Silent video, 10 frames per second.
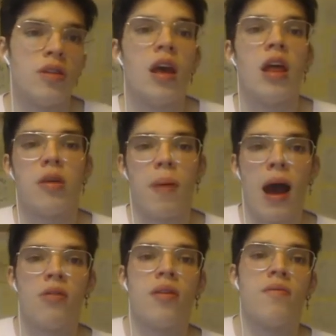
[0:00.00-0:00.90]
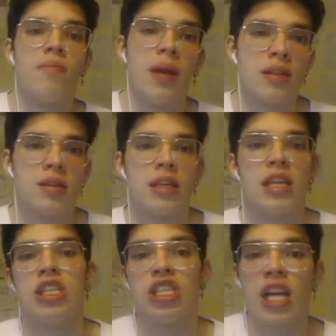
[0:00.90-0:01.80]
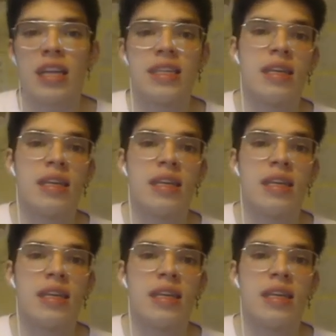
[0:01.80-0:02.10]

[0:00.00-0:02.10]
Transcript: the power of mentally injecting a